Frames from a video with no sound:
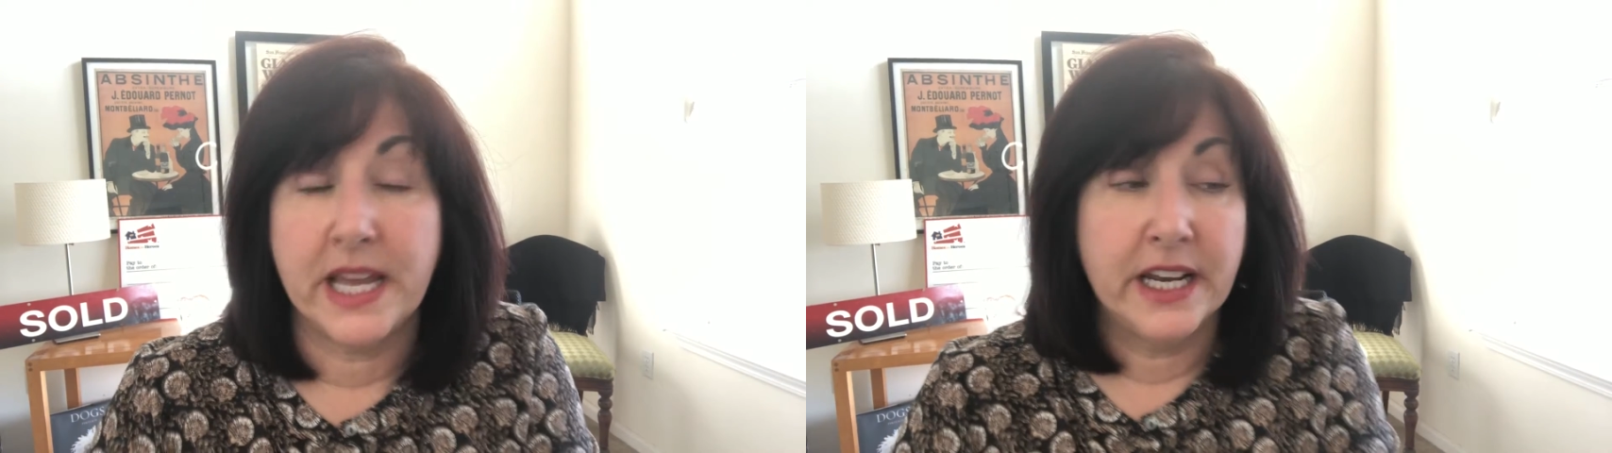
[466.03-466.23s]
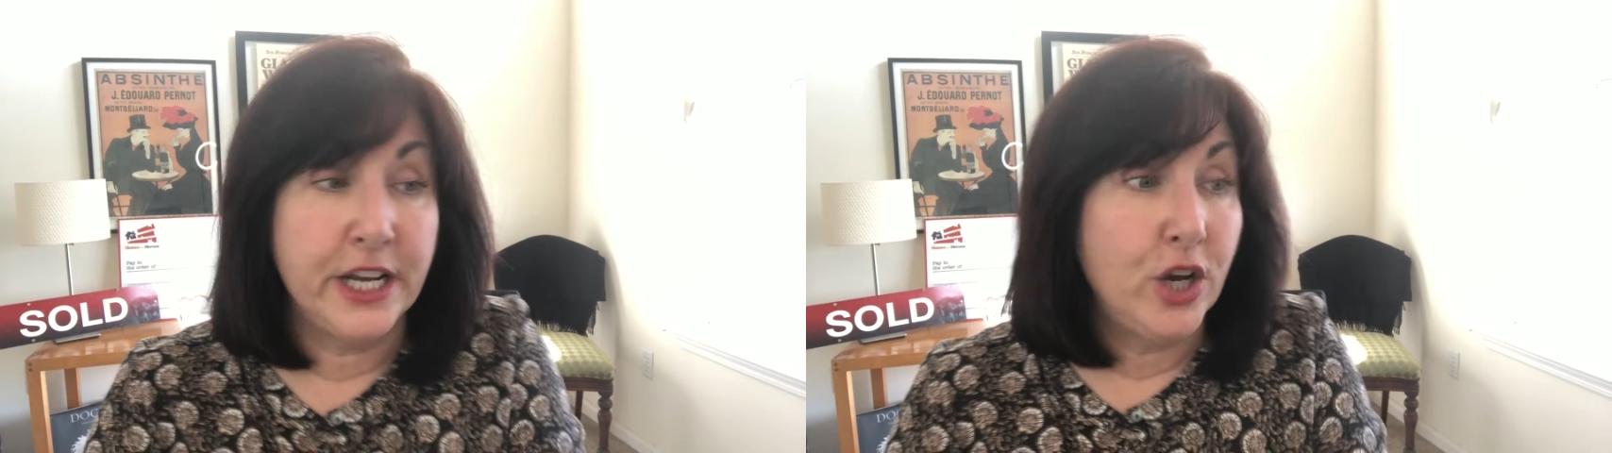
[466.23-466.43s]

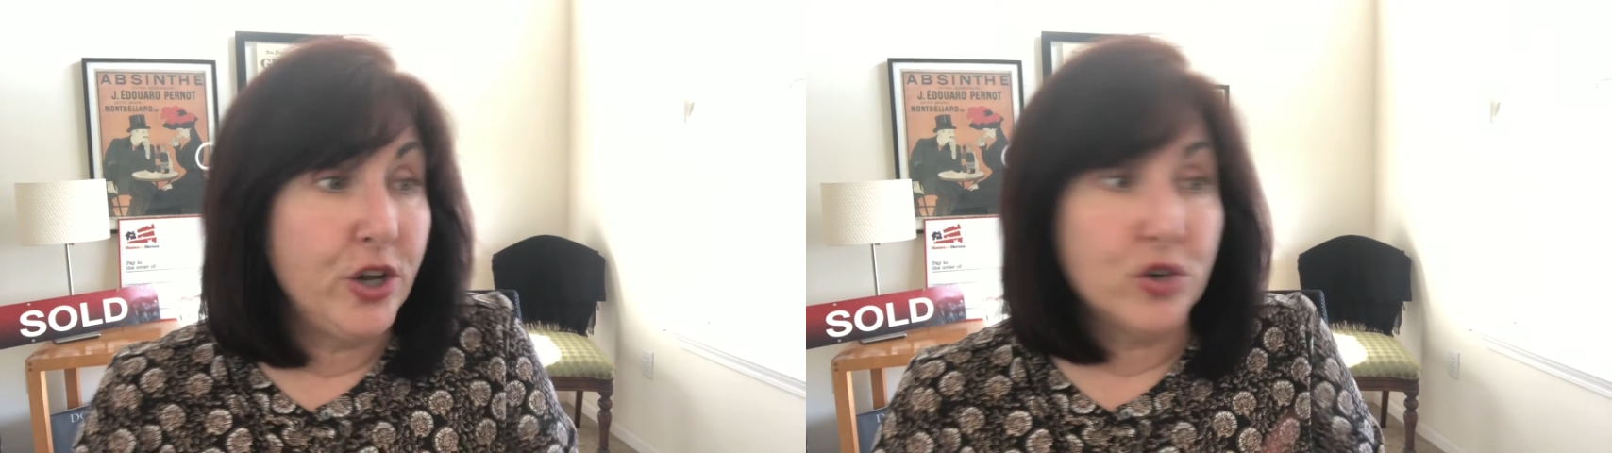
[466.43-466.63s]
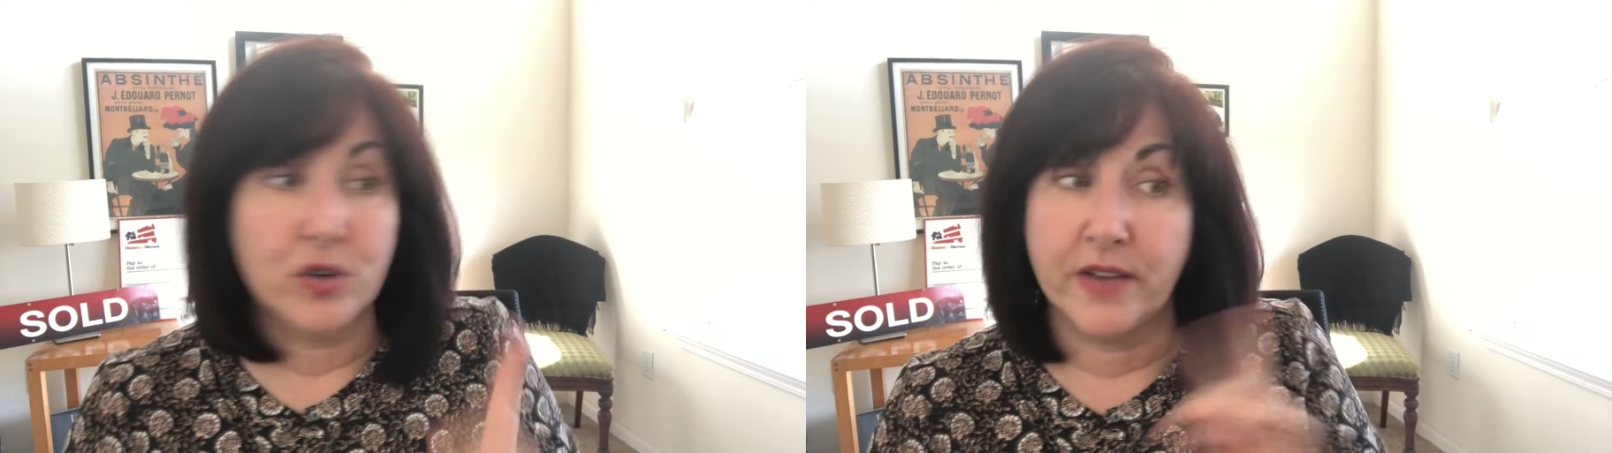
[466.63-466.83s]
And I know
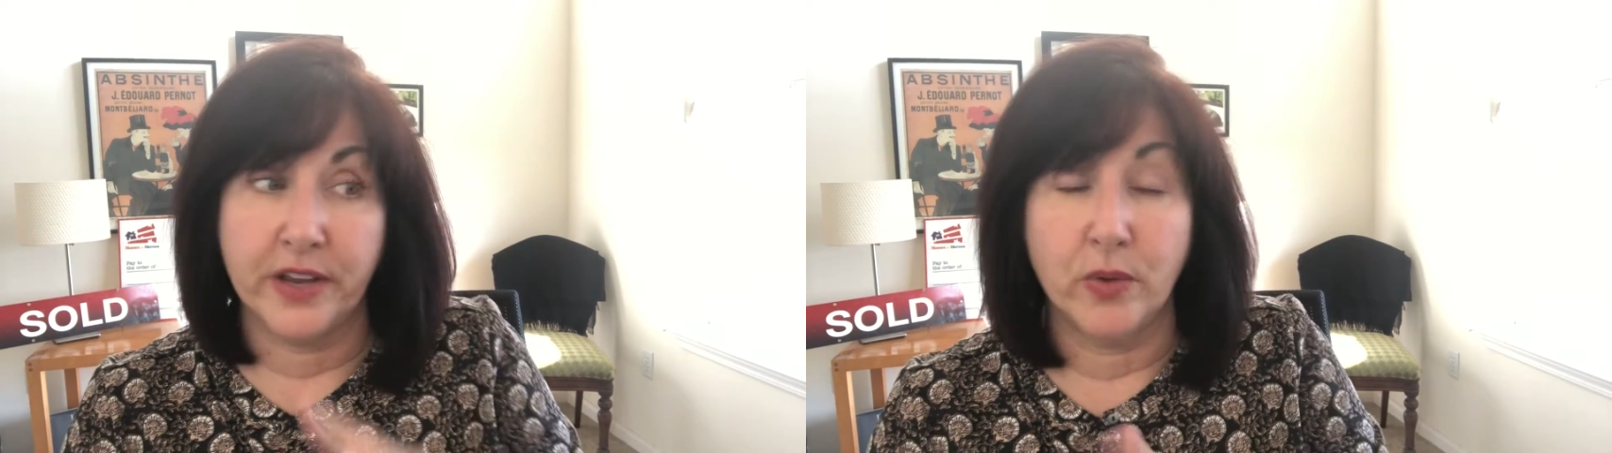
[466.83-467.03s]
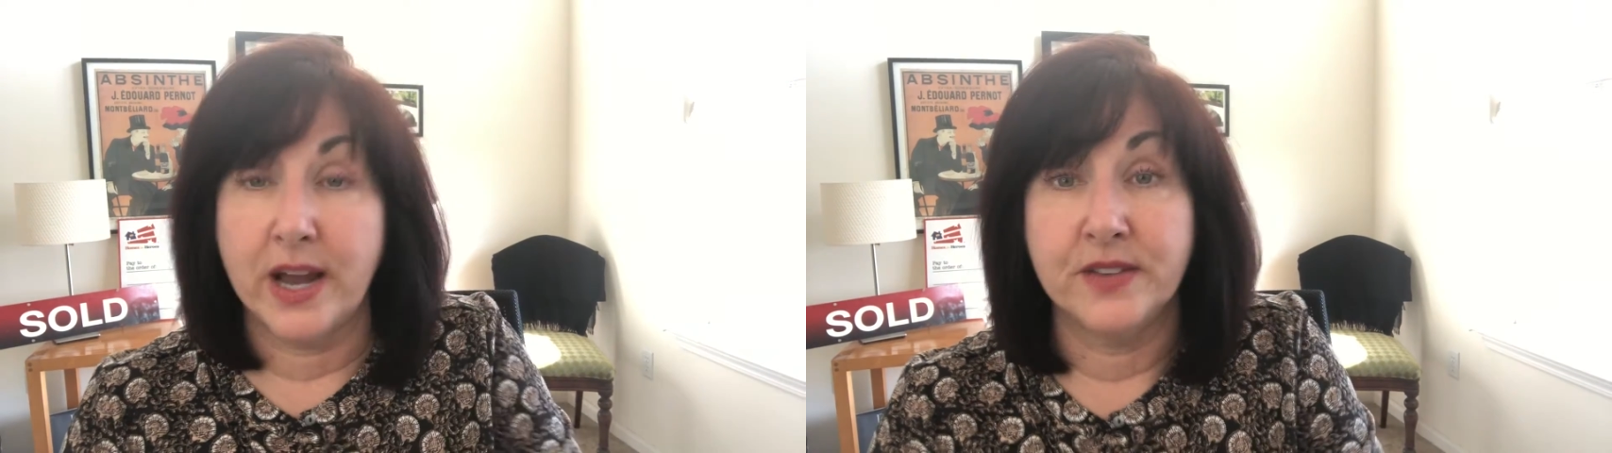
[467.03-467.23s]
you're
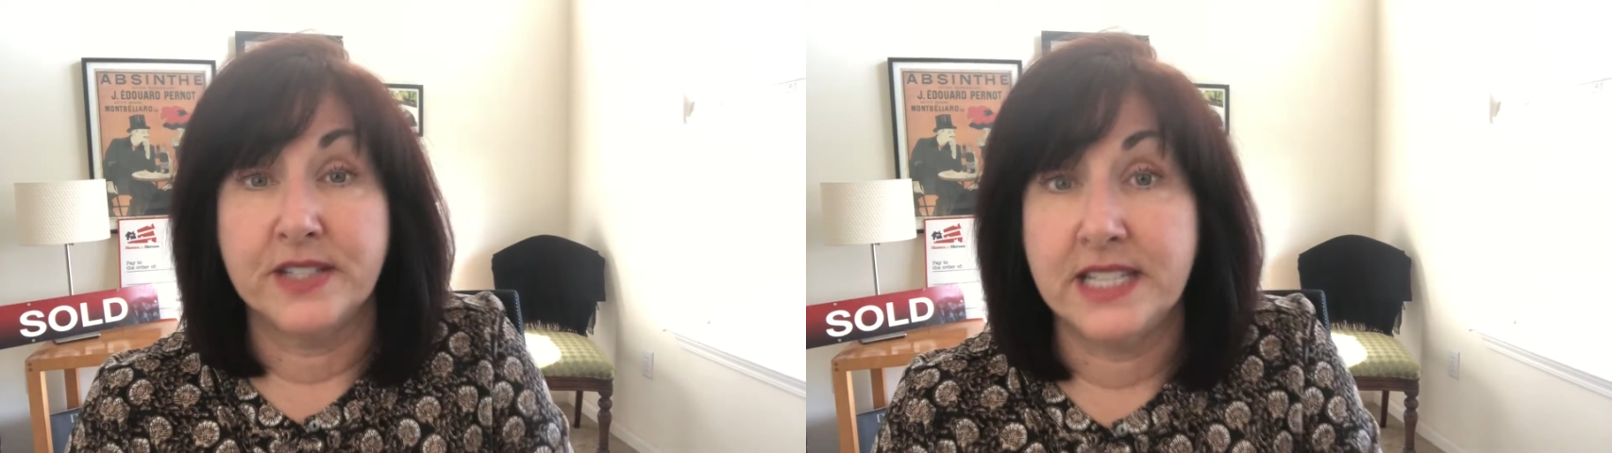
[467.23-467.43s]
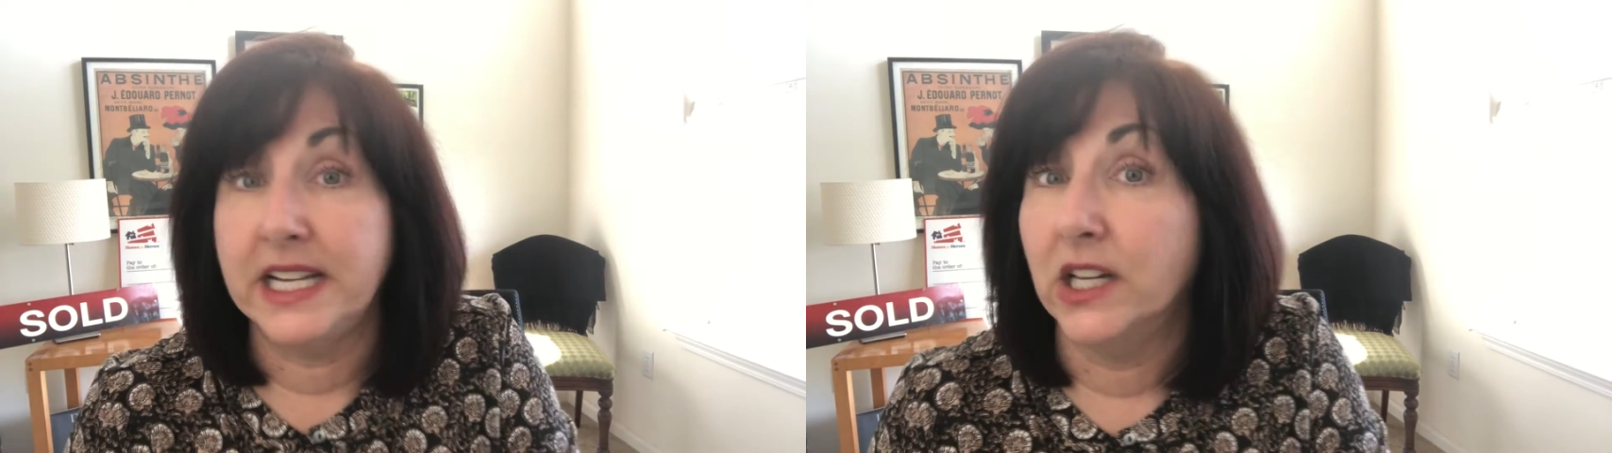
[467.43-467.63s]
driving around
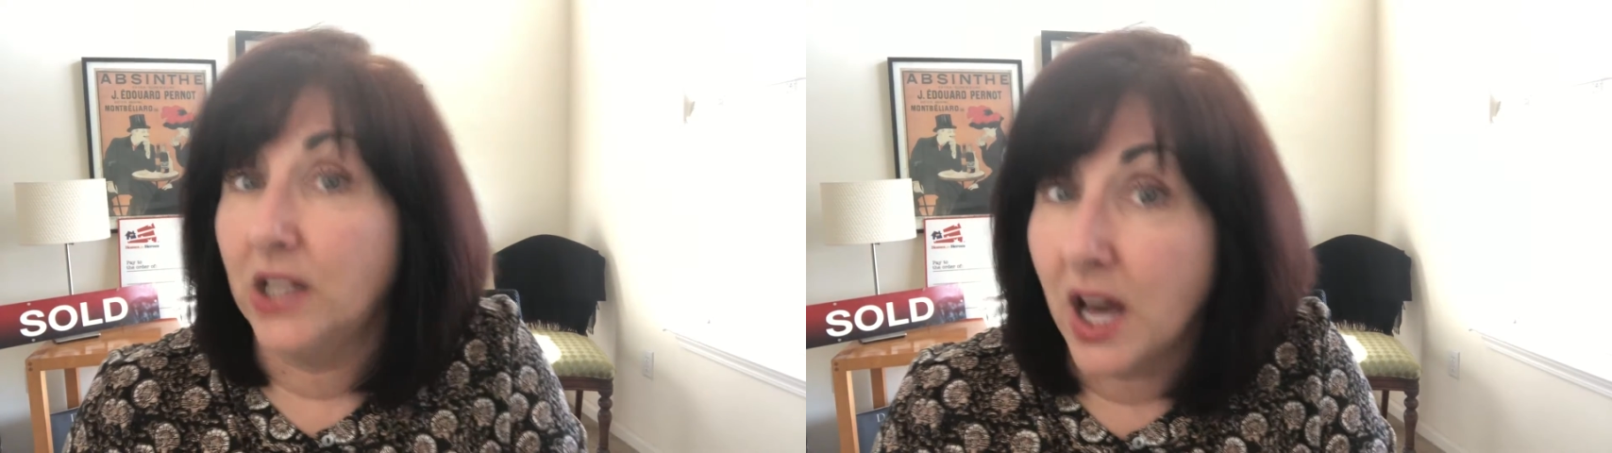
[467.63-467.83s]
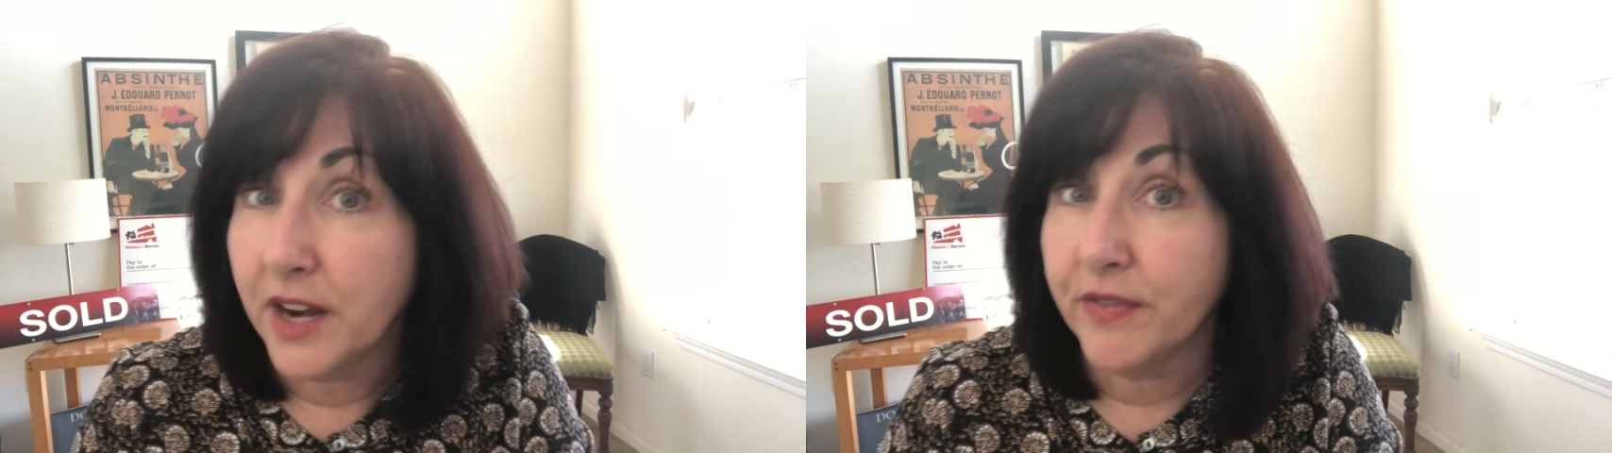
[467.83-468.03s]
seeing a
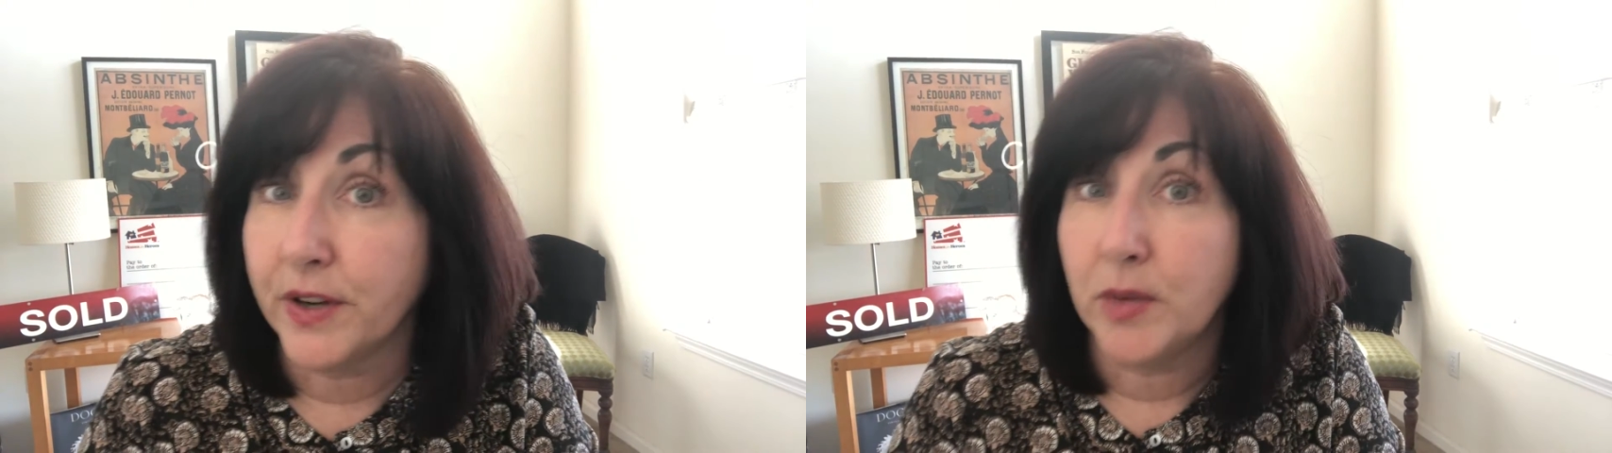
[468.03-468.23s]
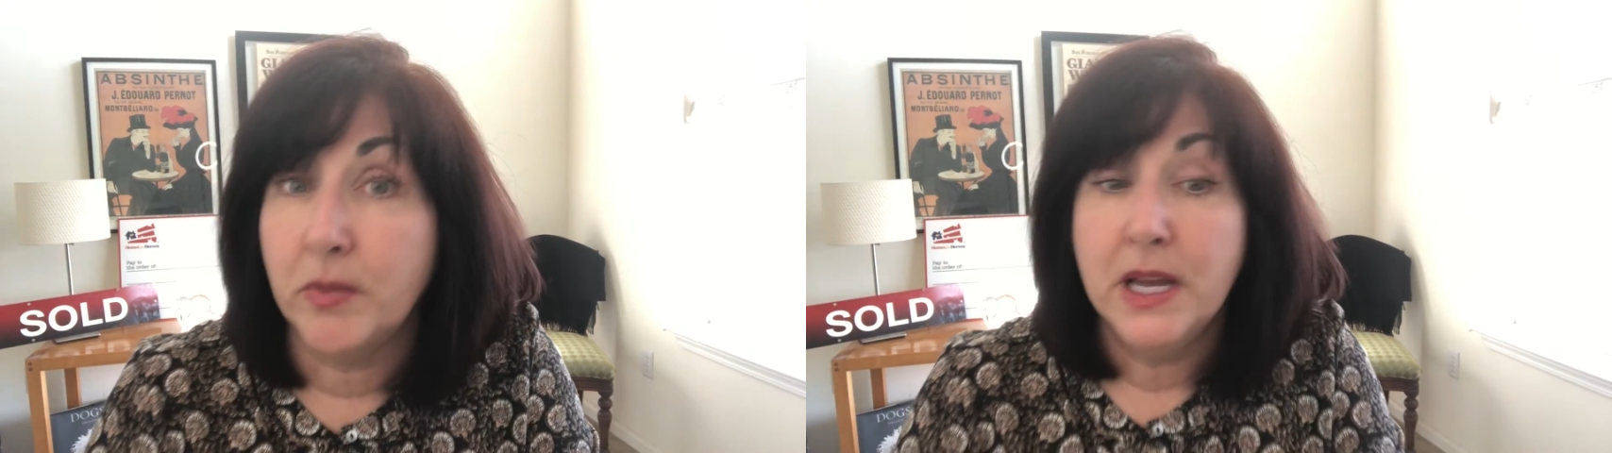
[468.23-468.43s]
lot of
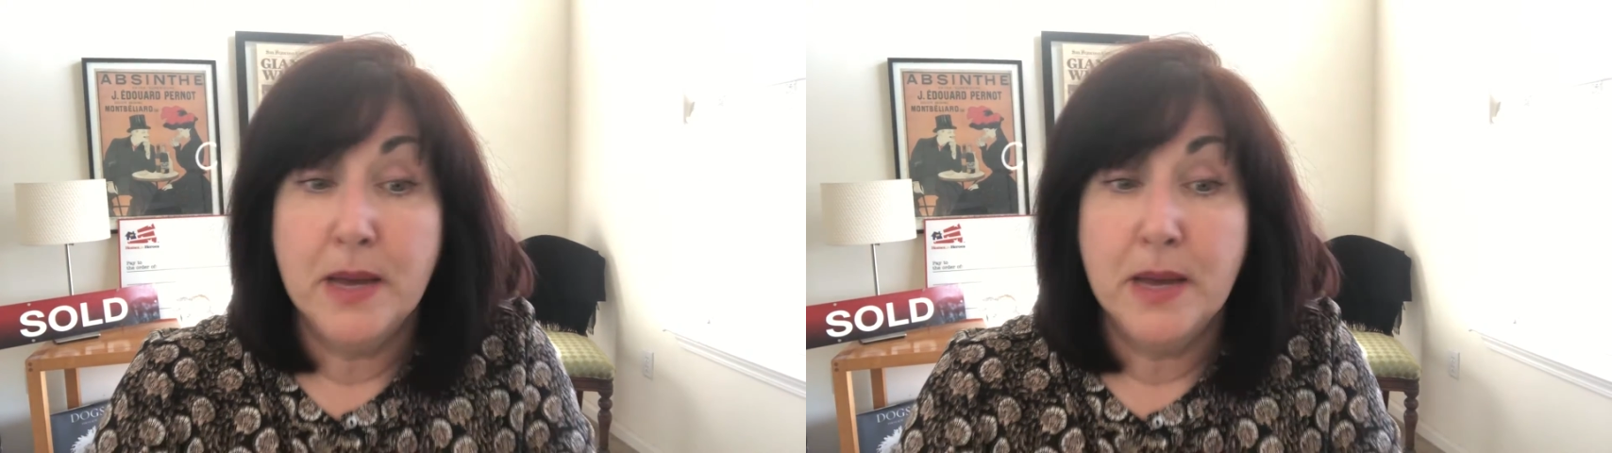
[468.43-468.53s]
them